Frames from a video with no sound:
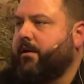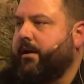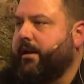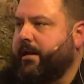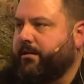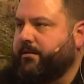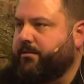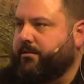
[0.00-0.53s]

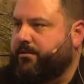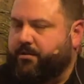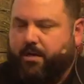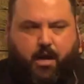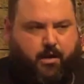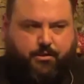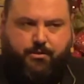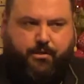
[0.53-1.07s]
And as
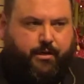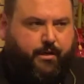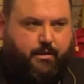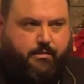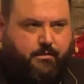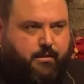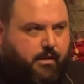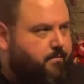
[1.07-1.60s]
astonishing,
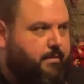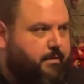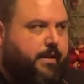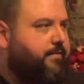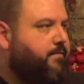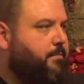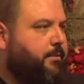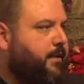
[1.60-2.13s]
as
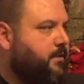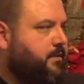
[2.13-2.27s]
unbelievable